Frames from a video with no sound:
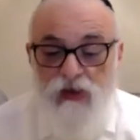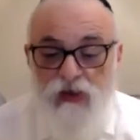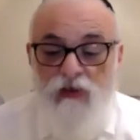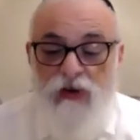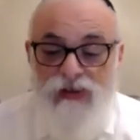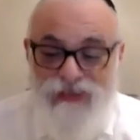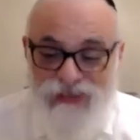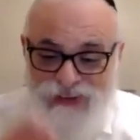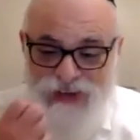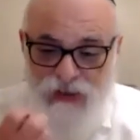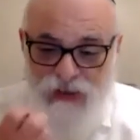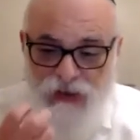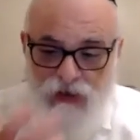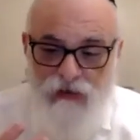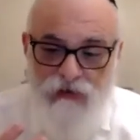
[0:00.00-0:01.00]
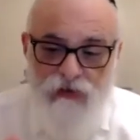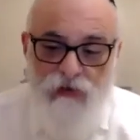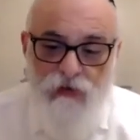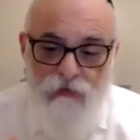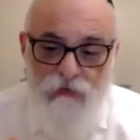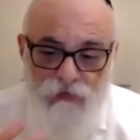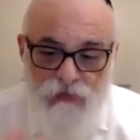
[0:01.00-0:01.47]
who articulate
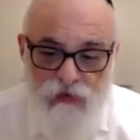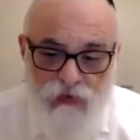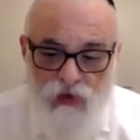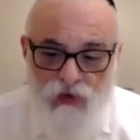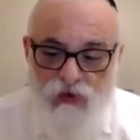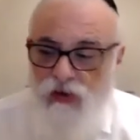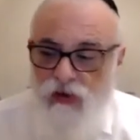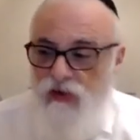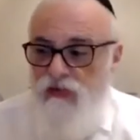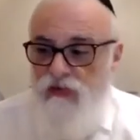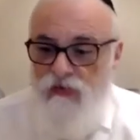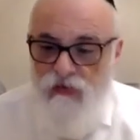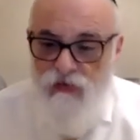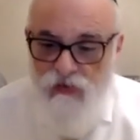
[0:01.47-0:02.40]
Torah